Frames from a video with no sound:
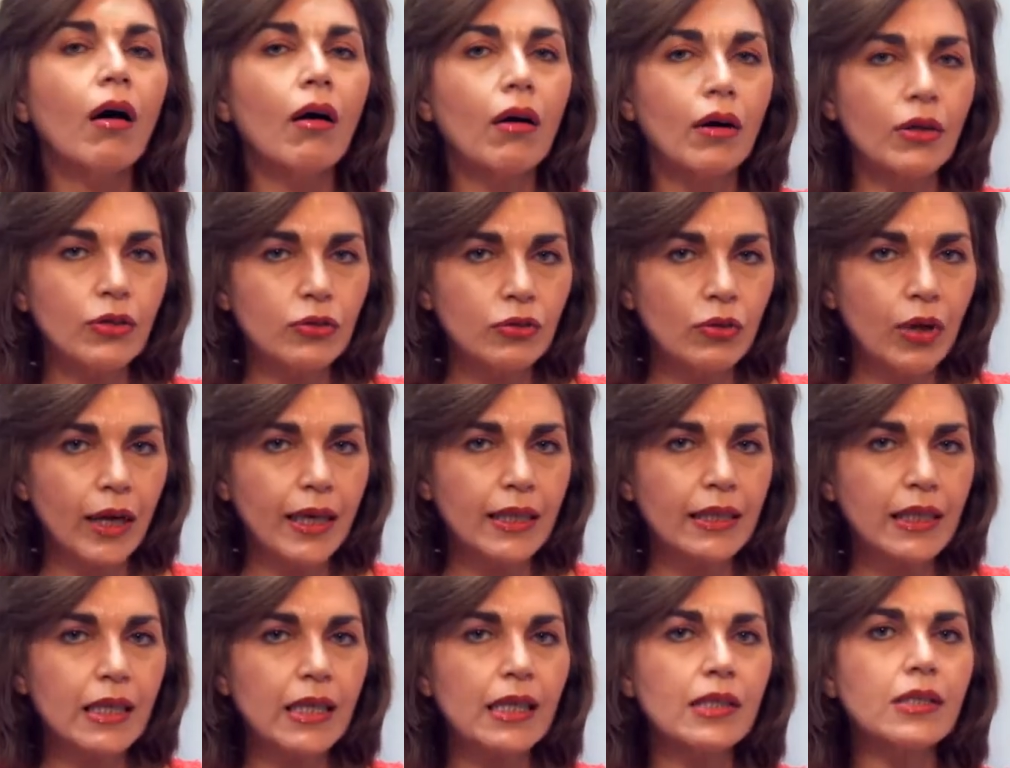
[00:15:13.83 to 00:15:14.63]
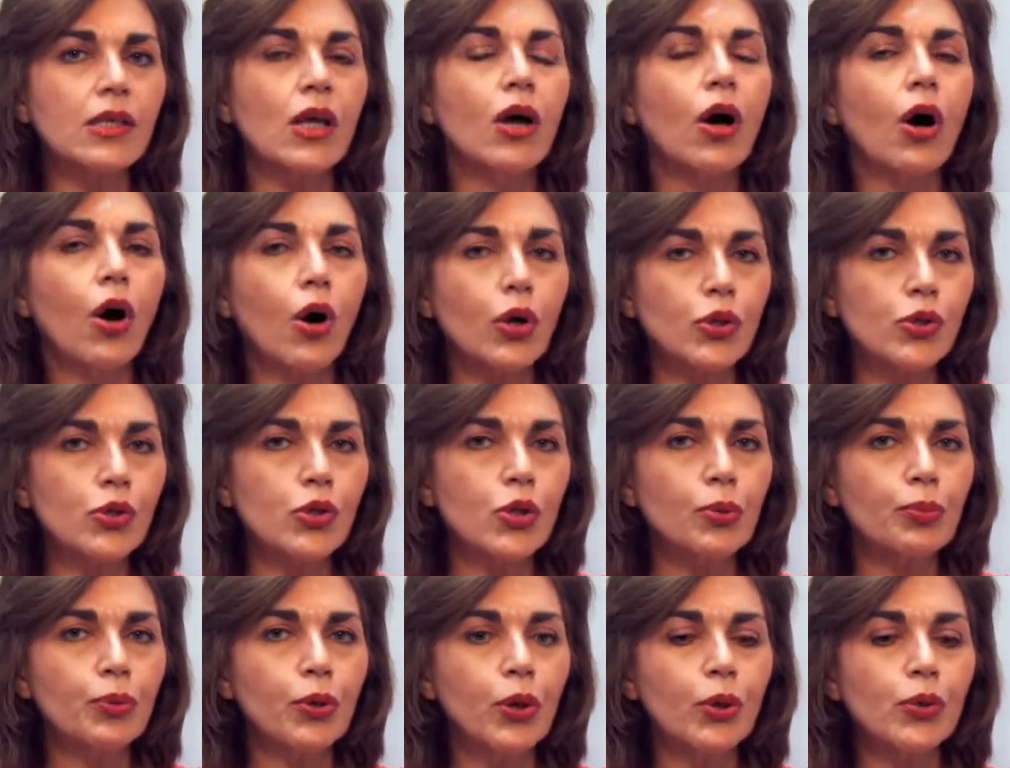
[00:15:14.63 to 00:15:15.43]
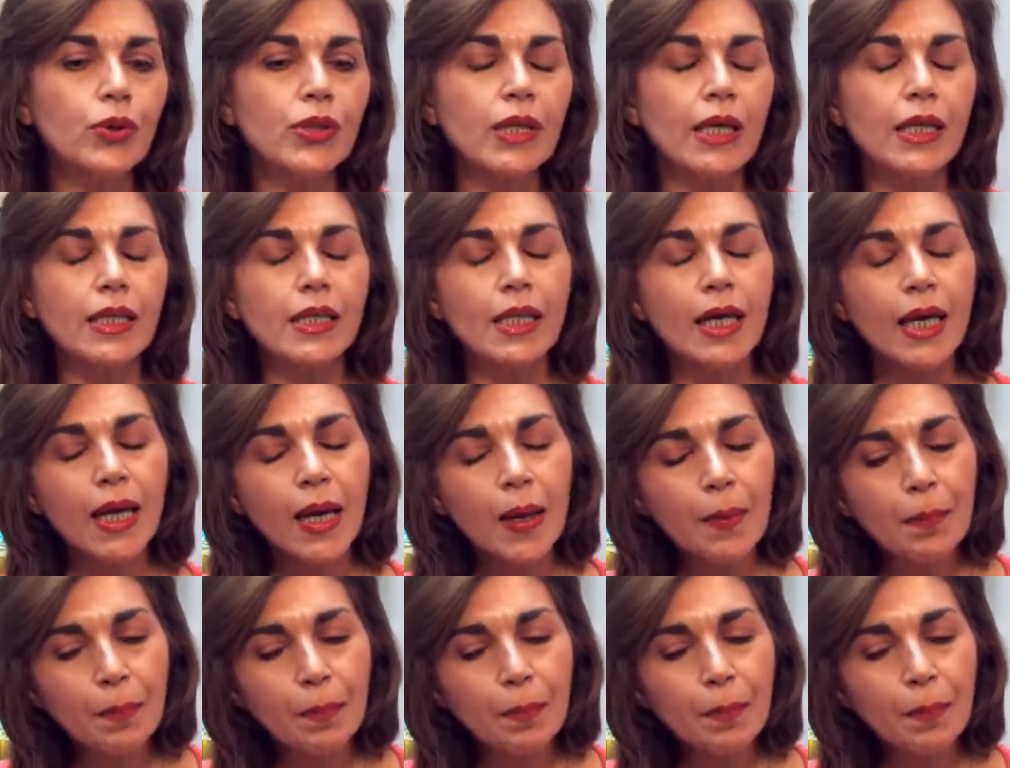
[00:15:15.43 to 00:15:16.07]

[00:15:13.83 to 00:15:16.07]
arthritis, osteoporosis,